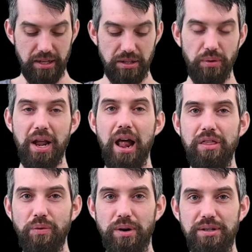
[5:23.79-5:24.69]
So in
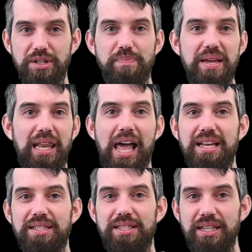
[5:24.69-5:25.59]
other words, you'd be
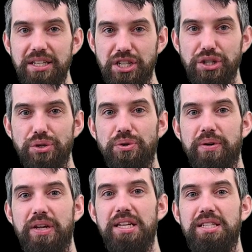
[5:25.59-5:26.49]
like
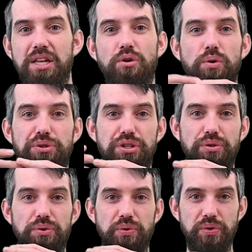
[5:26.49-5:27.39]
c2 is equal
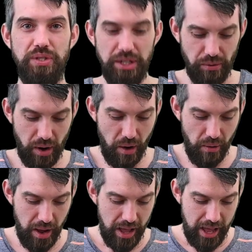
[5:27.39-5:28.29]
to
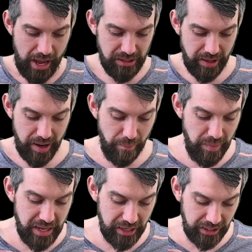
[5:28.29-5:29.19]
0, and so that
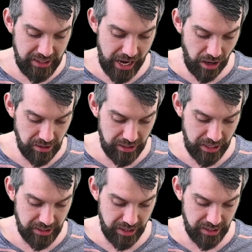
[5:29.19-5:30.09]
immediately tells
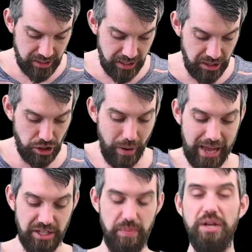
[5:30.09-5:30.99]
us that the c2
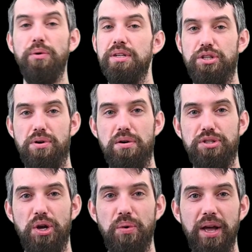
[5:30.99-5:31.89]
has to be equal to 0.
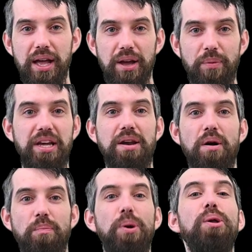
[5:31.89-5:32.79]
So we
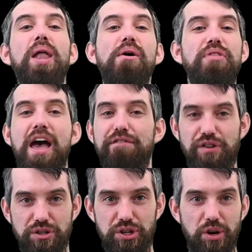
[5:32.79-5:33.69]
can pull out that
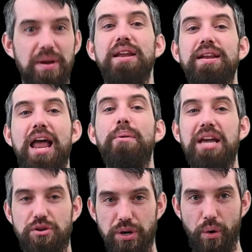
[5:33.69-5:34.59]
first term, and now we
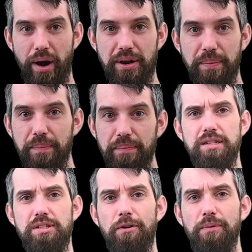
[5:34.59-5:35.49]
get to ignore it.
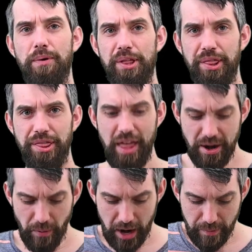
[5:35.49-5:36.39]
So
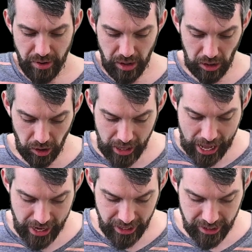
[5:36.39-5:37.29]
then what I'm going to look
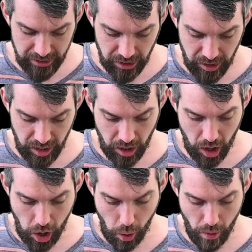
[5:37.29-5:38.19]
at is the
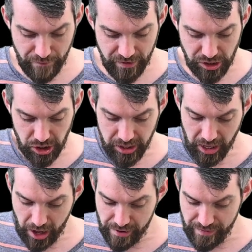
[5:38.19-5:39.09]
coefficient
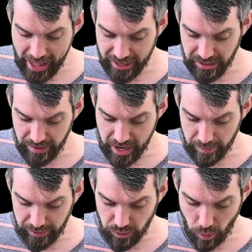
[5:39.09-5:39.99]
of x to the
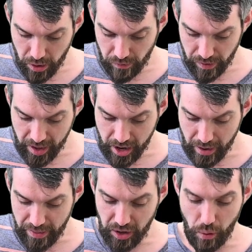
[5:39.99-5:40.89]
n plus 1 over there
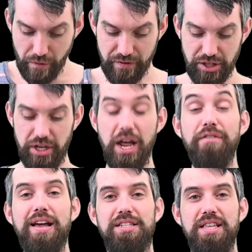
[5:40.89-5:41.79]
and the coefficient
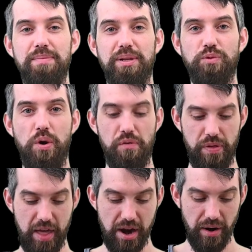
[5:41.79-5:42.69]
of x to the n plus 1 over
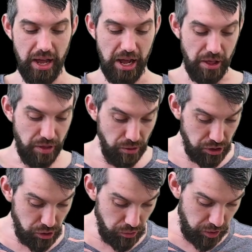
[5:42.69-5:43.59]
there.
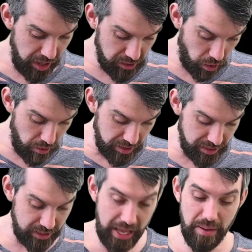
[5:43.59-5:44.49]
Those two things are the
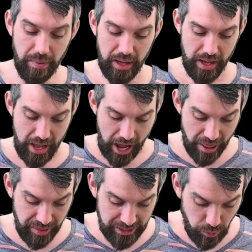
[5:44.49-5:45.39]
same.
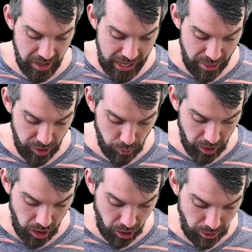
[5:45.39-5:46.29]
And thus we get the
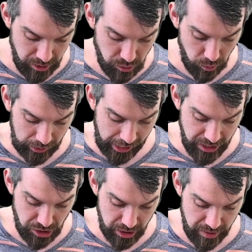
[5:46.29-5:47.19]
recurrence
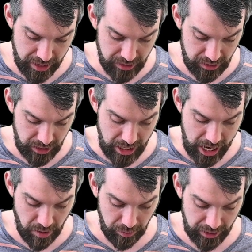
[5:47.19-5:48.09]
relation that
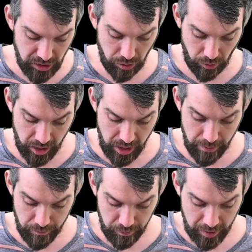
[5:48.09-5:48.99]
Cn plus
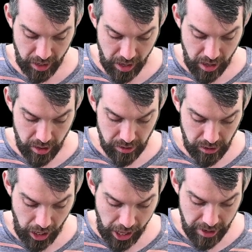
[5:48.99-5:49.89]
3
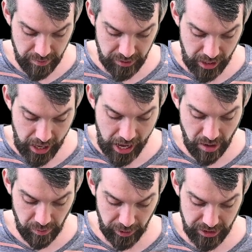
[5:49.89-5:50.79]
times
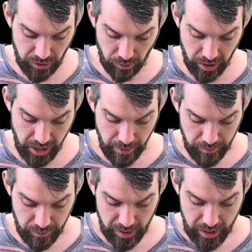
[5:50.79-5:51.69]
n plus
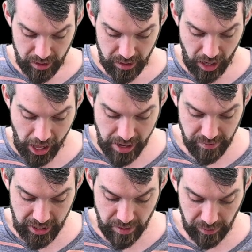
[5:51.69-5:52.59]
3
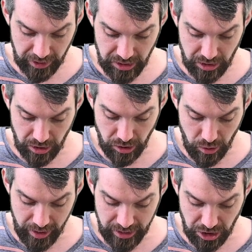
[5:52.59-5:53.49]
times n plus
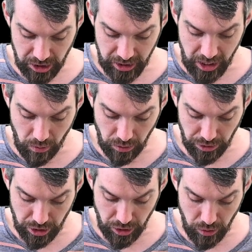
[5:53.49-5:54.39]
2 is just
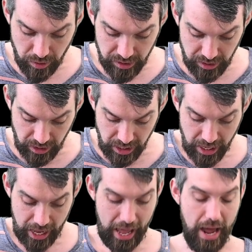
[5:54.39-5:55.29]
equal to
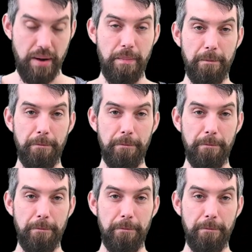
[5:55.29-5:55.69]
Cn.